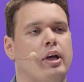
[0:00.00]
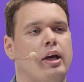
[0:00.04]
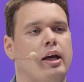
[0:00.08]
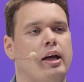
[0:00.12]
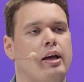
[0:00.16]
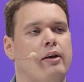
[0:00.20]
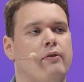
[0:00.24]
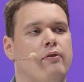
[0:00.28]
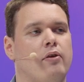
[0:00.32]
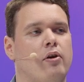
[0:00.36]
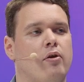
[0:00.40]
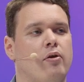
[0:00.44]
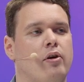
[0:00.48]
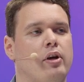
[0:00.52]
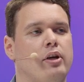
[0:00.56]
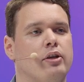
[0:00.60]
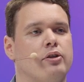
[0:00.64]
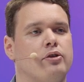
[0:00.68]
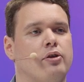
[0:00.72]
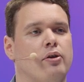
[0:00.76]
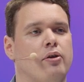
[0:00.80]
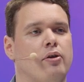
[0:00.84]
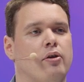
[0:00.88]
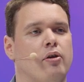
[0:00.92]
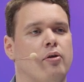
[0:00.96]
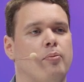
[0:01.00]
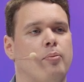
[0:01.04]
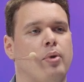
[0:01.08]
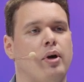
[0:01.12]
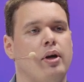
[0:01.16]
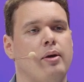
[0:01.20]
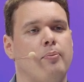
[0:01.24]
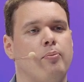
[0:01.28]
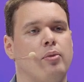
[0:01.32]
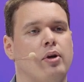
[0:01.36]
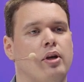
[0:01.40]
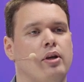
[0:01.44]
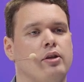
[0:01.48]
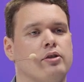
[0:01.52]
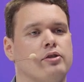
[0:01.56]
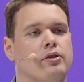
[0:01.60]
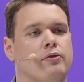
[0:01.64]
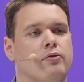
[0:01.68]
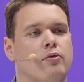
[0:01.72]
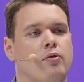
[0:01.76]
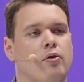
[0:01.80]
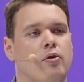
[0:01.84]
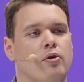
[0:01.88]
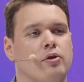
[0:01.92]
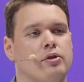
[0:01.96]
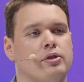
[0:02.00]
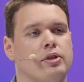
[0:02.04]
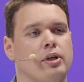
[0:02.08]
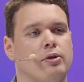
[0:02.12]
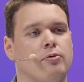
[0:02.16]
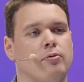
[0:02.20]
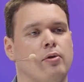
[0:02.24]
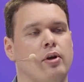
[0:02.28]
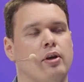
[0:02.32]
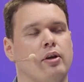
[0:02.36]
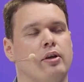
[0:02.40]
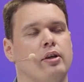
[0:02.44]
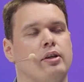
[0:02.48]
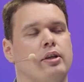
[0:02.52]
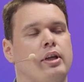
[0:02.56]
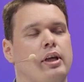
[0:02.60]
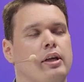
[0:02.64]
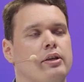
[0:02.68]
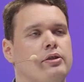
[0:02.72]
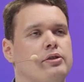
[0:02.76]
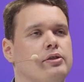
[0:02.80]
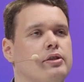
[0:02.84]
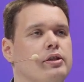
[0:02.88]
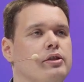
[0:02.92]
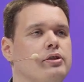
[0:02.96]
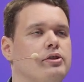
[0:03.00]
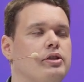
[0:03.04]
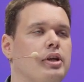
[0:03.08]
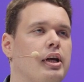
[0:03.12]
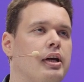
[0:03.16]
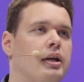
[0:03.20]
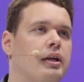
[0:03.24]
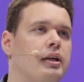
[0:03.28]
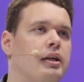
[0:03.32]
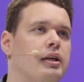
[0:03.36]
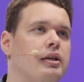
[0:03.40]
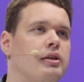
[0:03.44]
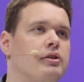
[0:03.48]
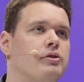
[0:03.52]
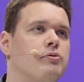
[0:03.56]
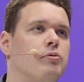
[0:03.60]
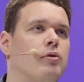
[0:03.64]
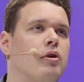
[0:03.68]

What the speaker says: have our internal pipelines, of course, that run the tests in Jenkins.